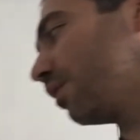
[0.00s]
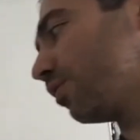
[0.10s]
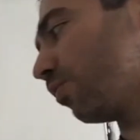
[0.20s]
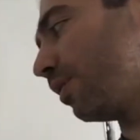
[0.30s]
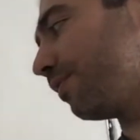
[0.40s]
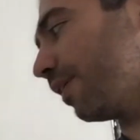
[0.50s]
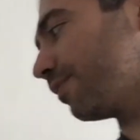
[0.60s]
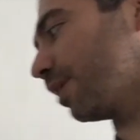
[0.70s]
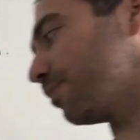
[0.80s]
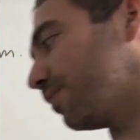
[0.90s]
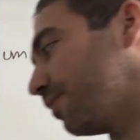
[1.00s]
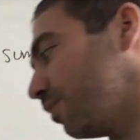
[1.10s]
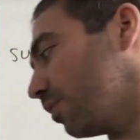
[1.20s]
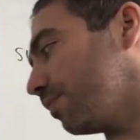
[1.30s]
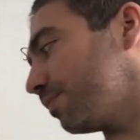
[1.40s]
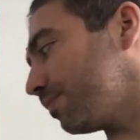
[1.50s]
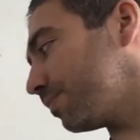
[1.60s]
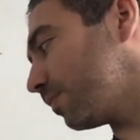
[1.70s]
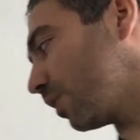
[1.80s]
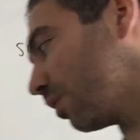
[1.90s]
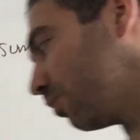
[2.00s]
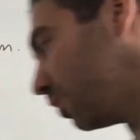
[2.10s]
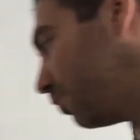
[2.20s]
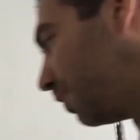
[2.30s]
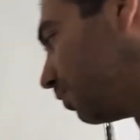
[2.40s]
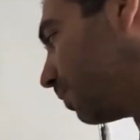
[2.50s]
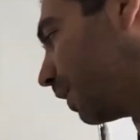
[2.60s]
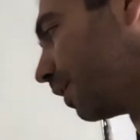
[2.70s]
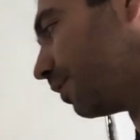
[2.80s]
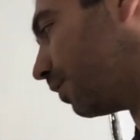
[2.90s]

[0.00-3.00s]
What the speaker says: 25 times 51, which we could do by hand.